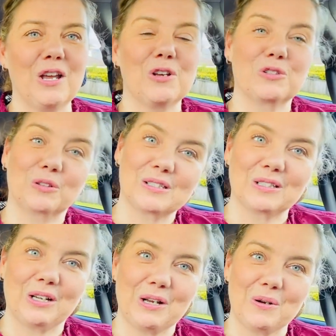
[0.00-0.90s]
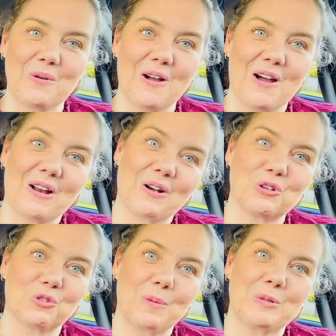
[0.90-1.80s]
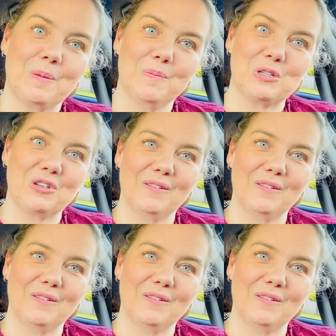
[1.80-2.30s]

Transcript: So let's go on our trip to Mission